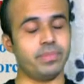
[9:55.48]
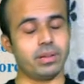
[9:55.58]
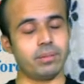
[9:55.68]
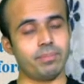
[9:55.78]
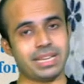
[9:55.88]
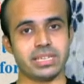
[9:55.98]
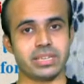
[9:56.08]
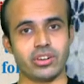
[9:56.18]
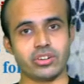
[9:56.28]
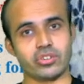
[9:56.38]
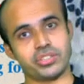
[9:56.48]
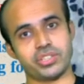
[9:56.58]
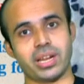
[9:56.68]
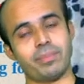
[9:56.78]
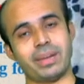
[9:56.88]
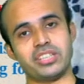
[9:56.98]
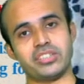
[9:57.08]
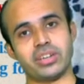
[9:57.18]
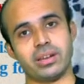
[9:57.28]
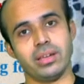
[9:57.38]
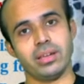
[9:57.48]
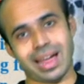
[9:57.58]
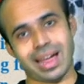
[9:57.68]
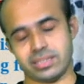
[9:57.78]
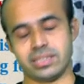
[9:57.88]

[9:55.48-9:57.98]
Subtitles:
managing director, general manager, and the